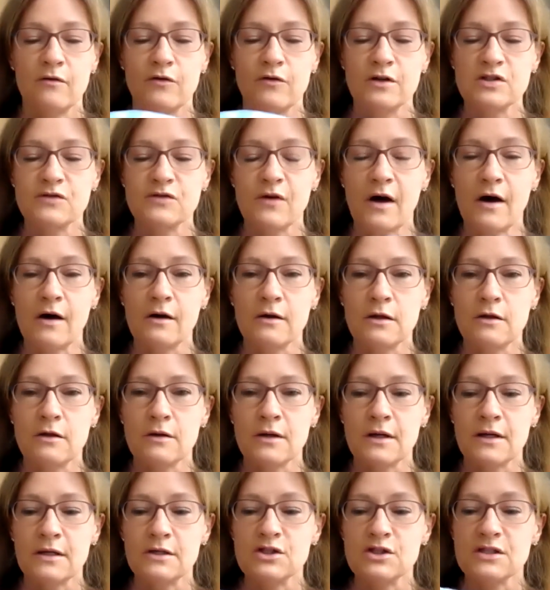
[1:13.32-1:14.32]
First of all, you
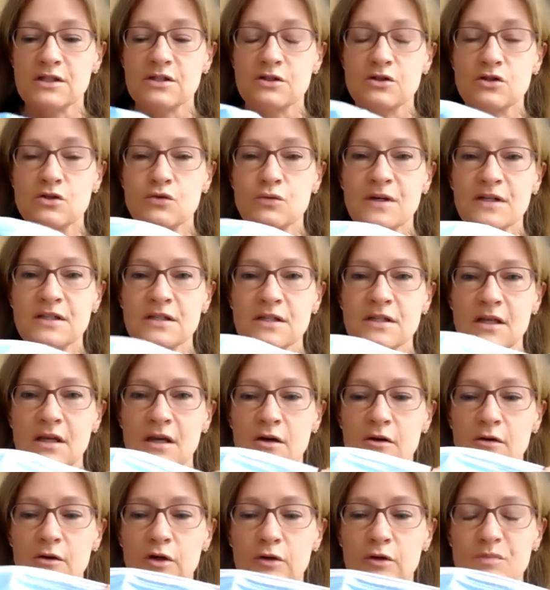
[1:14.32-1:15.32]
can just twist the
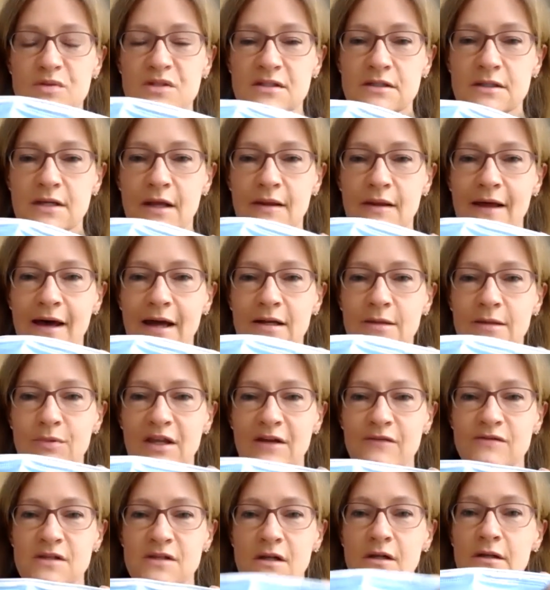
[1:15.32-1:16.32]
ear loops, and that
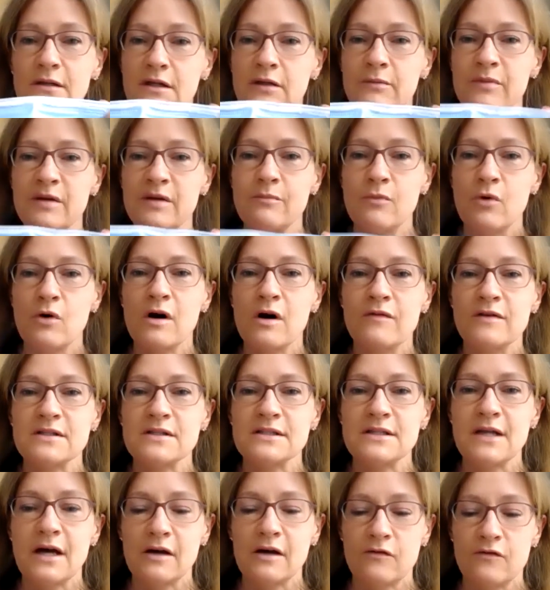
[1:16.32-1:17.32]
gives it a little bit more of a
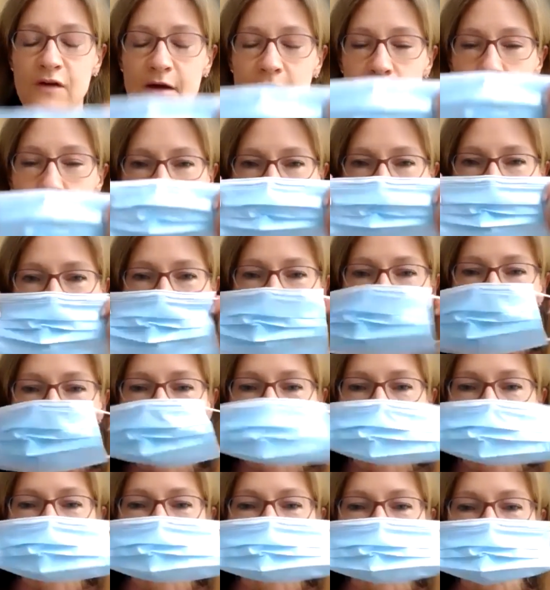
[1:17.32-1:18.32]
snug fit, just
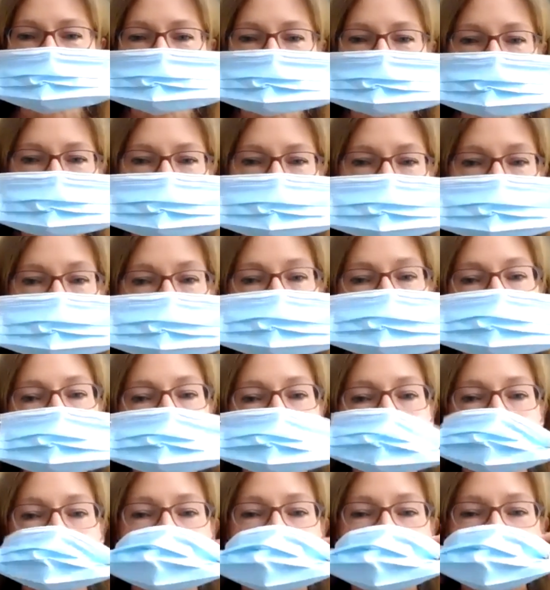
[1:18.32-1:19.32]
like this.
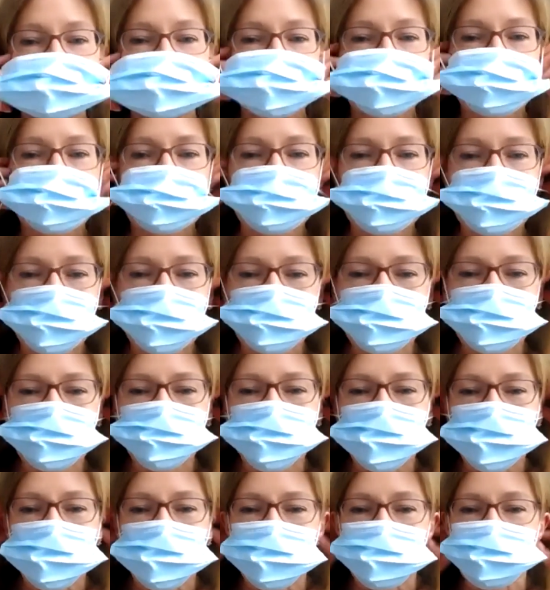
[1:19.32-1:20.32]
Twist and then
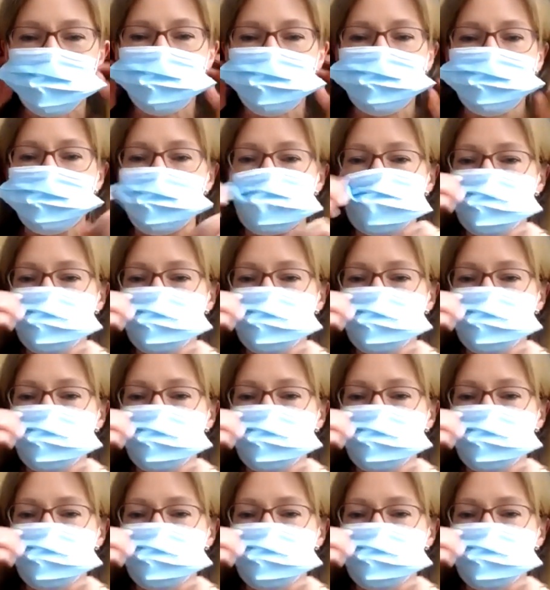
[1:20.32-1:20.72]
behind.